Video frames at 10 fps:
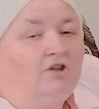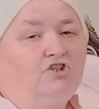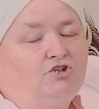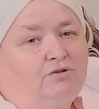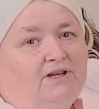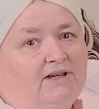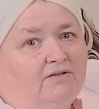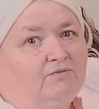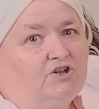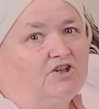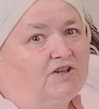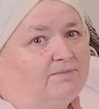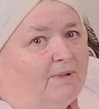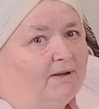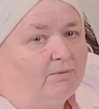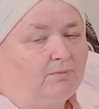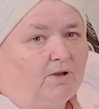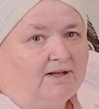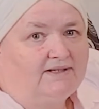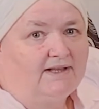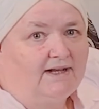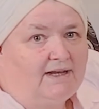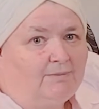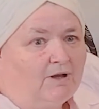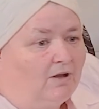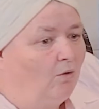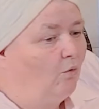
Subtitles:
Judy can reach us by replying to that email,